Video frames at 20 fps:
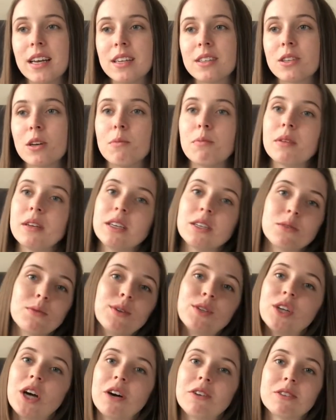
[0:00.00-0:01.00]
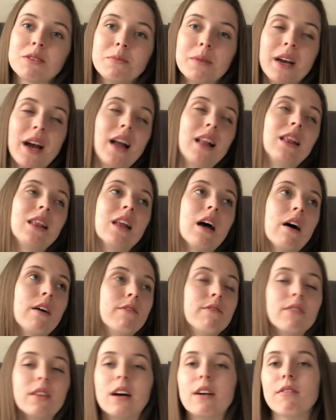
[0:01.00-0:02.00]
So please reach out to me. I love,
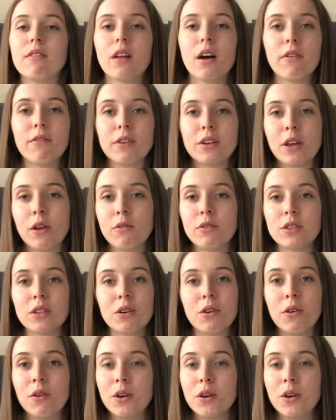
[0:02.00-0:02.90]
love, love when you do.